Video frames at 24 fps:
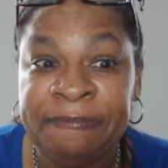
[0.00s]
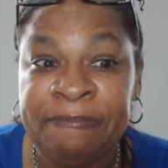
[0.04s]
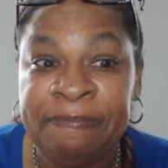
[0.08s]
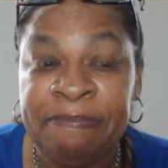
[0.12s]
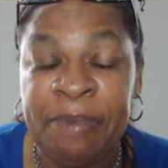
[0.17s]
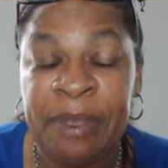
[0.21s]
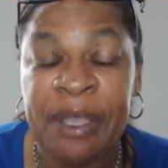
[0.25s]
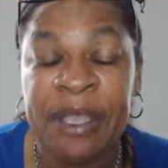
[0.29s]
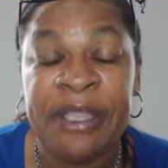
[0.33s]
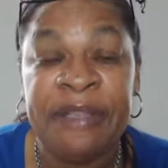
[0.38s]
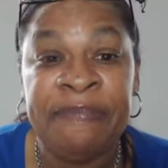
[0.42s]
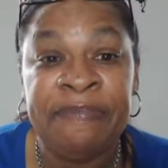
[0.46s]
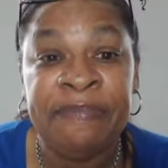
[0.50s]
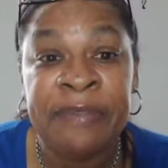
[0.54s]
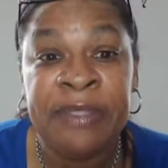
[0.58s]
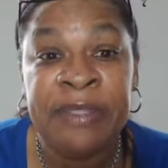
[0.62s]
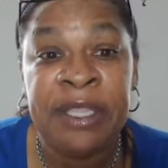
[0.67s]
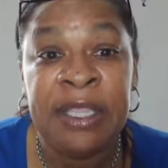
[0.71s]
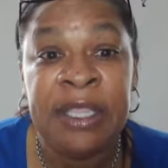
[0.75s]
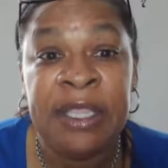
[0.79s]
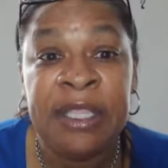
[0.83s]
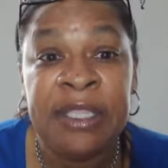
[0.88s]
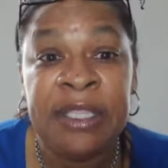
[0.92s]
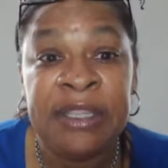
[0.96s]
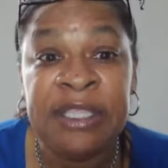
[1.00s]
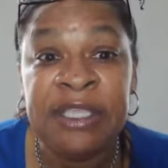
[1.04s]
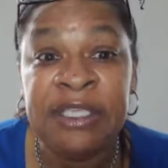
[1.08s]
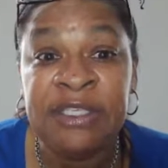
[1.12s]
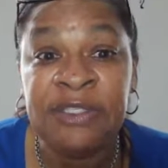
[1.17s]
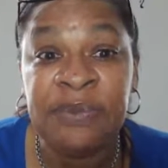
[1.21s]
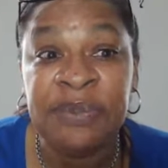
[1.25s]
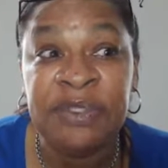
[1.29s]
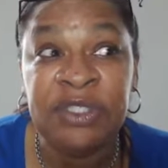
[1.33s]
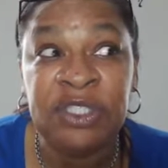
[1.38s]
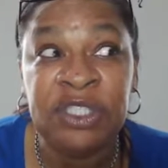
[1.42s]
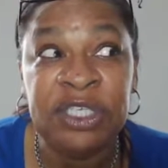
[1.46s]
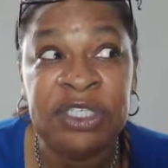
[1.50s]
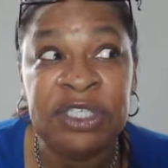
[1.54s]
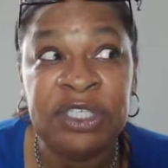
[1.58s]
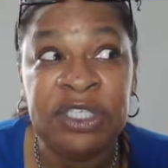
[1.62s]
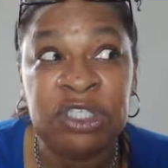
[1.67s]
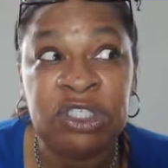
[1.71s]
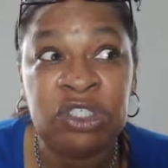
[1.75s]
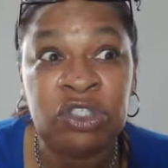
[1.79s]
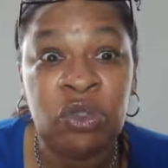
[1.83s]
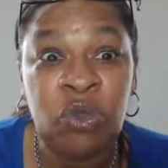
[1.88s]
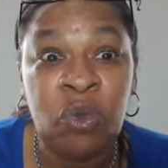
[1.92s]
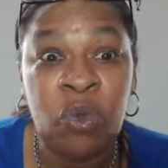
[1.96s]
But this was
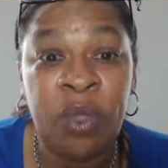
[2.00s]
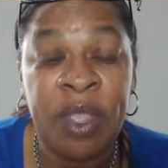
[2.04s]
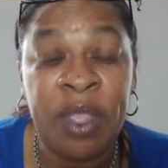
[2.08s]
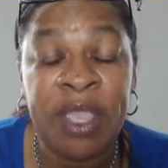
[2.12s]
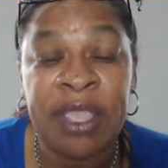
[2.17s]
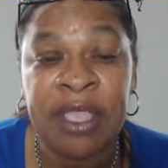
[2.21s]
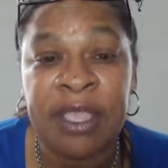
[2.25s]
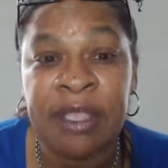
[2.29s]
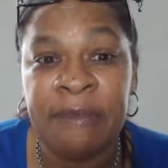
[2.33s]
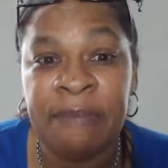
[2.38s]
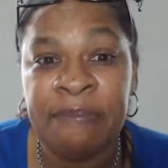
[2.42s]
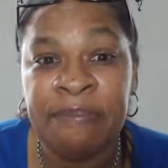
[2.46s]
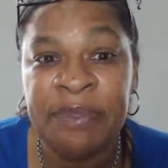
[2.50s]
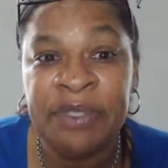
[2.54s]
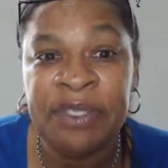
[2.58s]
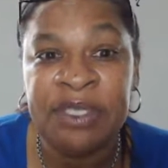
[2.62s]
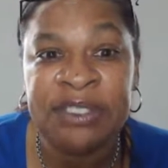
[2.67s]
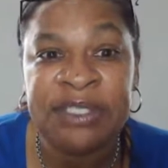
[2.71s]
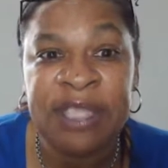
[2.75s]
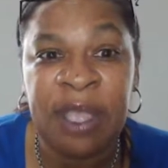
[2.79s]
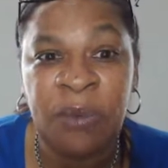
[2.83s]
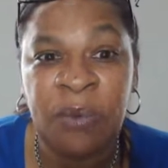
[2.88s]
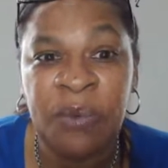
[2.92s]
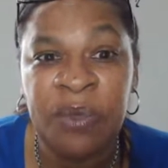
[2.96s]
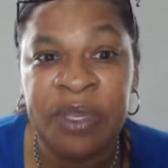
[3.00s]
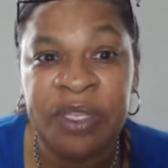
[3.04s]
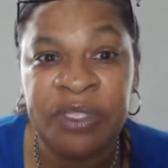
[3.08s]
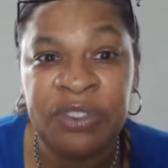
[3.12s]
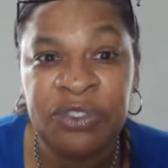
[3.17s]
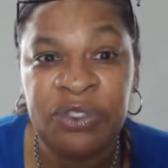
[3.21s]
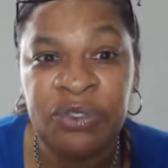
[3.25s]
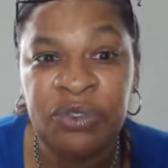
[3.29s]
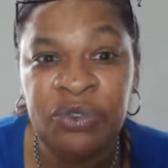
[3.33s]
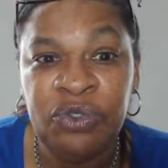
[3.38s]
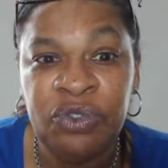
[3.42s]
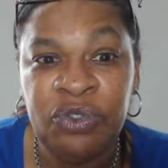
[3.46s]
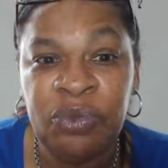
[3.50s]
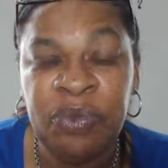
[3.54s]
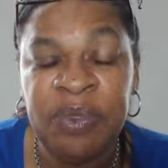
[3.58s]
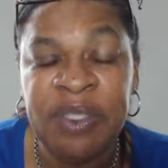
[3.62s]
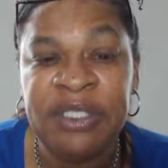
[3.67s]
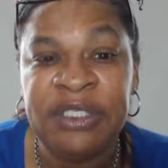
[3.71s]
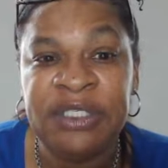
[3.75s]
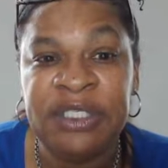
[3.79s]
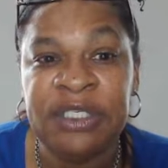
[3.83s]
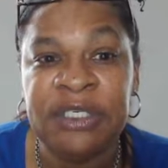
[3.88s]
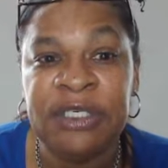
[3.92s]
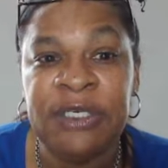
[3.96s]
just quick because I wanted Too
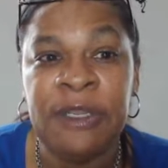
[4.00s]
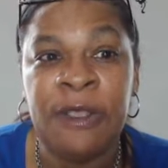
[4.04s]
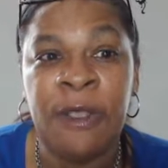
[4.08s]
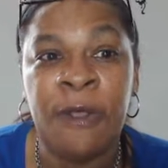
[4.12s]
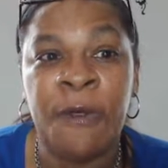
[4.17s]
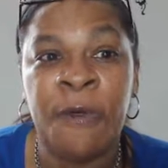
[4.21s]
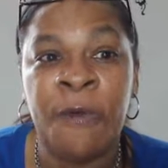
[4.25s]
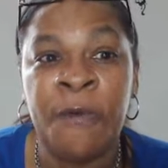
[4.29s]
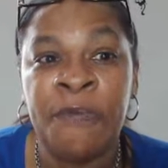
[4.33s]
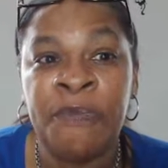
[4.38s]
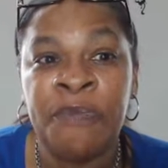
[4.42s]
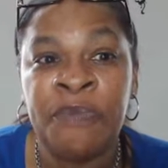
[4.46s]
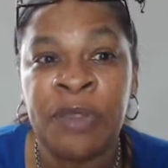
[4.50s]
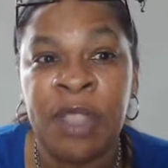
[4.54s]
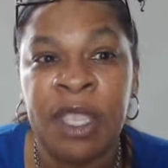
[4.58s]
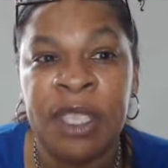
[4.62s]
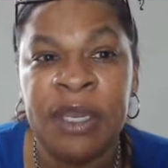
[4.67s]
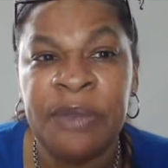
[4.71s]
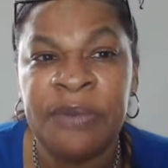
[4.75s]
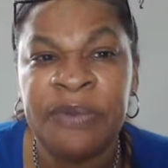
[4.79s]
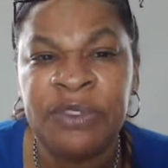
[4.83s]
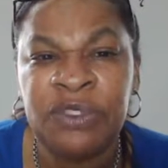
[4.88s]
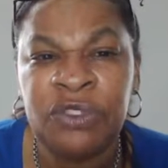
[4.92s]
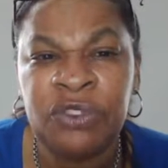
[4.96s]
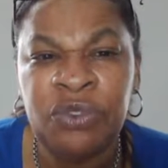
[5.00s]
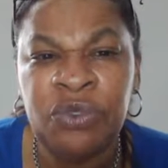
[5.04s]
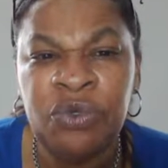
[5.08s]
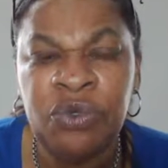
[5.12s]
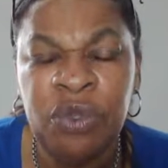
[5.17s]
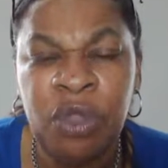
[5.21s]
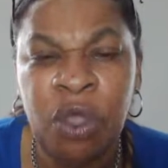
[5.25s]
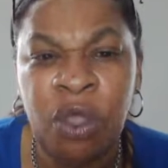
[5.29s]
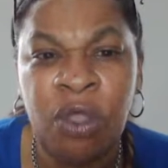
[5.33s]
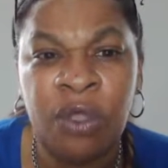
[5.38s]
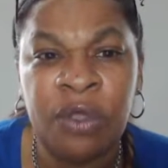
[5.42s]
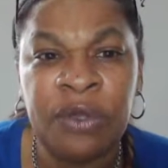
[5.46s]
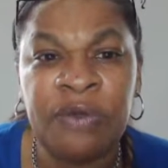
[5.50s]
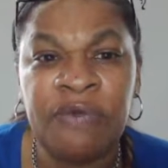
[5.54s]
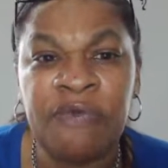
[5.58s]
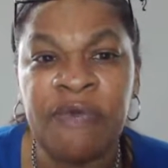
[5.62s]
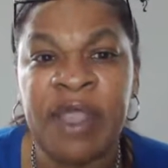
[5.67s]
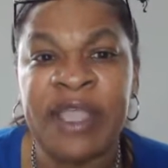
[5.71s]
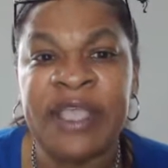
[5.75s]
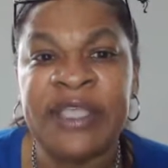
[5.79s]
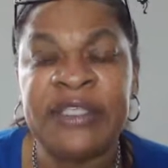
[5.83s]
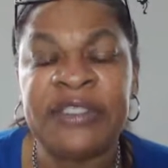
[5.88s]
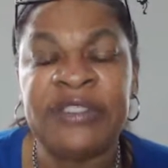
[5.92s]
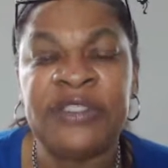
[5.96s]
Sweet to know. And it was too long to
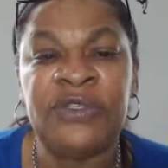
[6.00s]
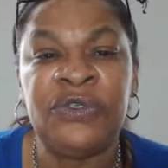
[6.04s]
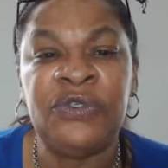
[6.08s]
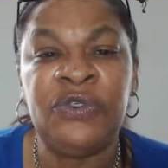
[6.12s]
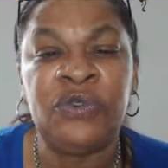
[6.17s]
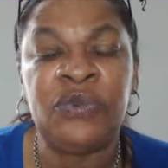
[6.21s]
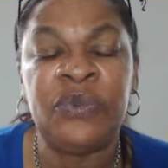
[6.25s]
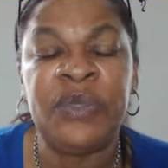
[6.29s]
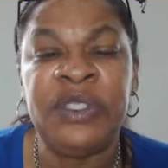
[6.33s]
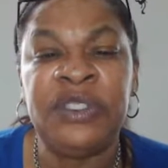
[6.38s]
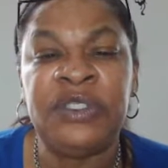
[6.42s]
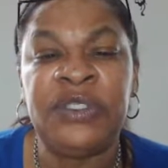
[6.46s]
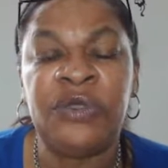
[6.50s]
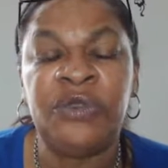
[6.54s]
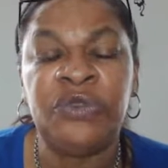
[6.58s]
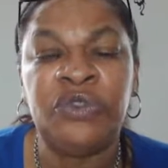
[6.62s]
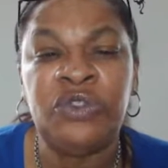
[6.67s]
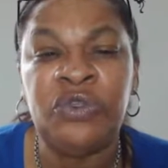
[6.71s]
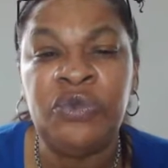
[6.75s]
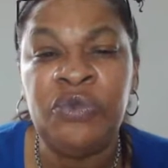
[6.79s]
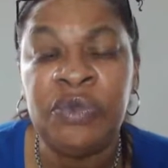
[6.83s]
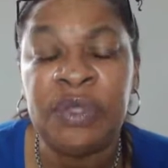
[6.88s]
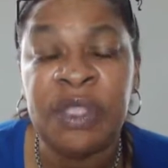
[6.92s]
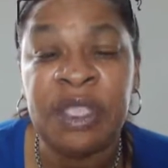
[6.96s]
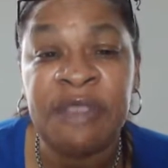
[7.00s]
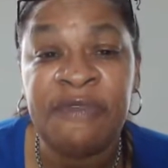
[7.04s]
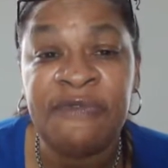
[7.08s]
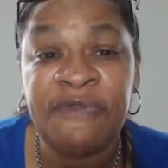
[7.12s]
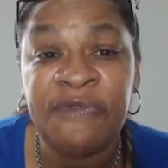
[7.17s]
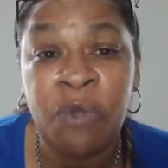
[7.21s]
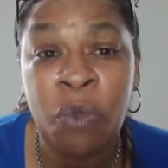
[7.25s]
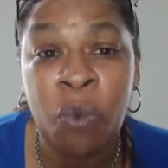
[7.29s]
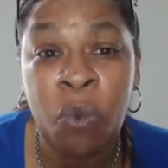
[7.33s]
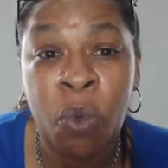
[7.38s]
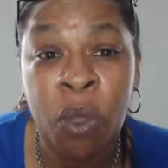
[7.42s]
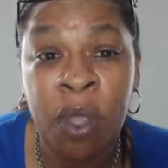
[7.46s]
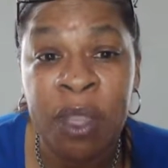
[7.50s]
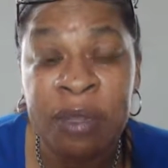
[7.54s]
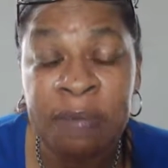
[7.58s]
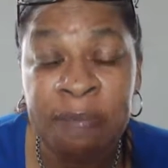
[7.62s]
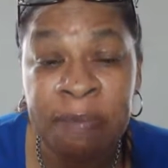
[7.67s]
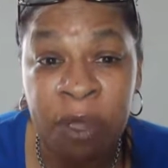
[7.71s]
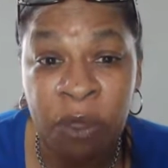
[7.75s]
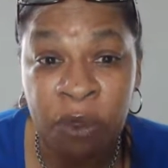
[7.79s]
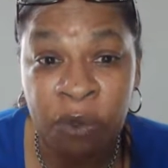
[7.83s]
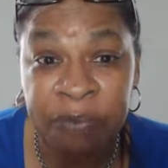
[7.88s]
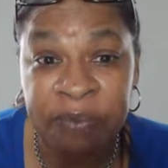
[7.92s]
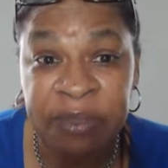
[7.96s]
write. Too Sweet, don't you think for one
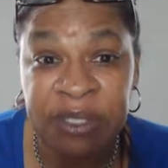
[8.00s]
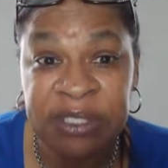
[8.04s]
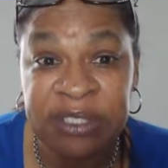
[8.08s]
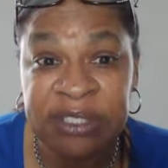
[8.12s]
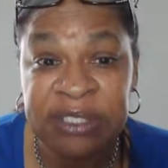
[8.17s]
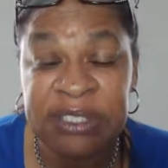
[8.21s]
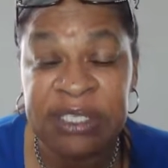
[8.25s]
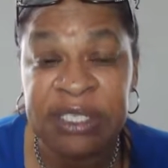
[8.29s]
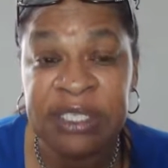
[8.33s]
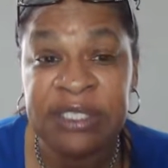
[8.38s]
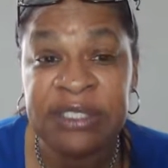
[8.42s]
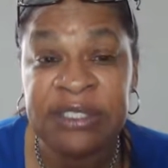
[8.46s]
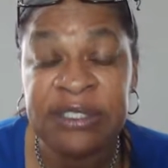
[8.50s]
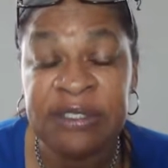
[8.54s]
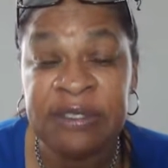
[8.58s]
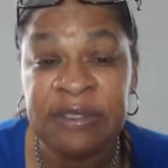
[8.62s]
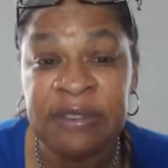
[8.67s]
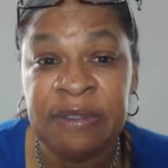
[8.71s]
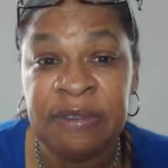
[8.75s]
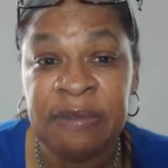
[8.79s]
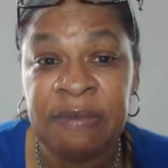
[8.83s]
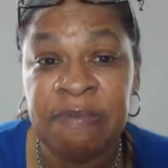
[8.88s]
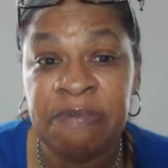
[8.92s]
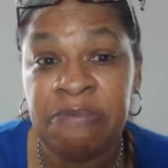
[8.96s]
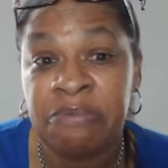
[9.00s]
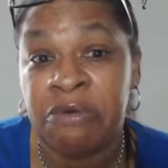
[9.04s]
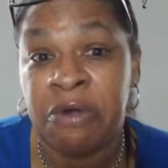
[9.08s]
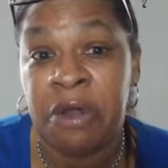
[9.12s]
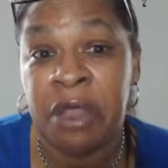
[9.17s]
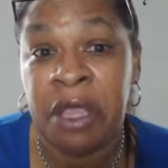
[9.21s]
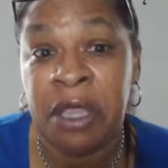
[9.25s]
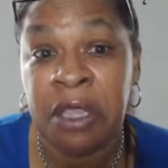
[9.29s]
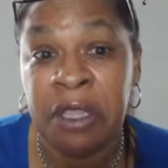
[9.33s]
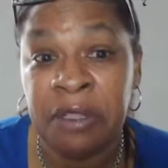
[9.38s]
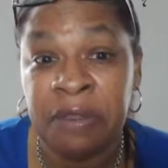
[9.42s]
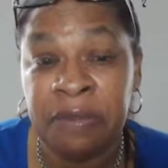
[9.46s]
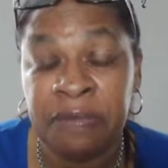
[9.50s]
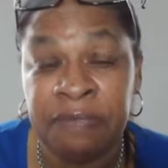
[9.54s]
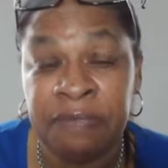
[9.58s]
moment, sis, bruh,